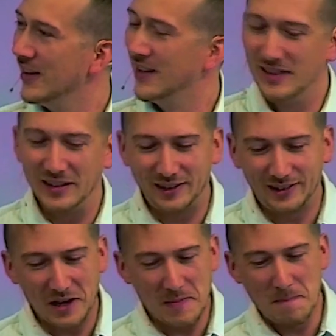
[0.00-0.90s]
This is
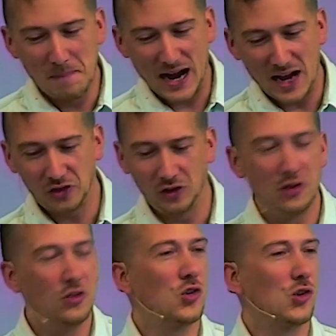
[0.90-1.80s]
an
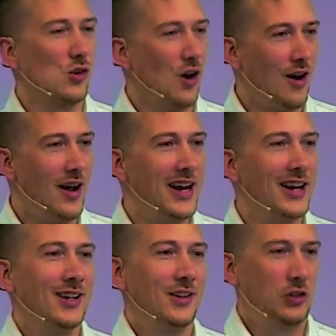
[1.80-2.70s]
impassioned cry
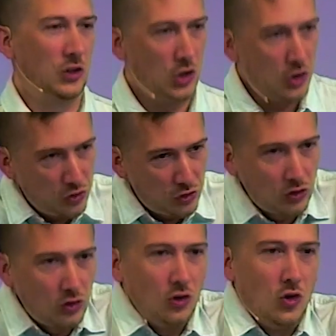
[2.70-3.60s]
to
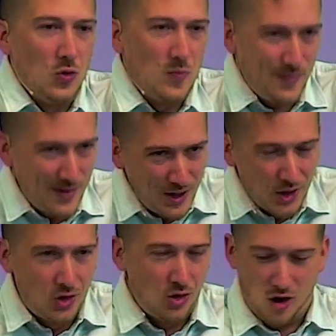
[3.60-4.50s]
consume
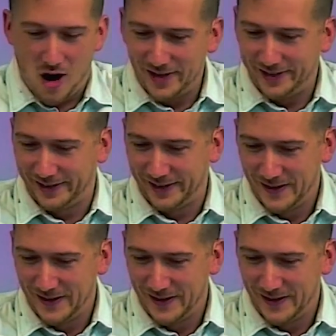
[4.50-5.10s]
Christ.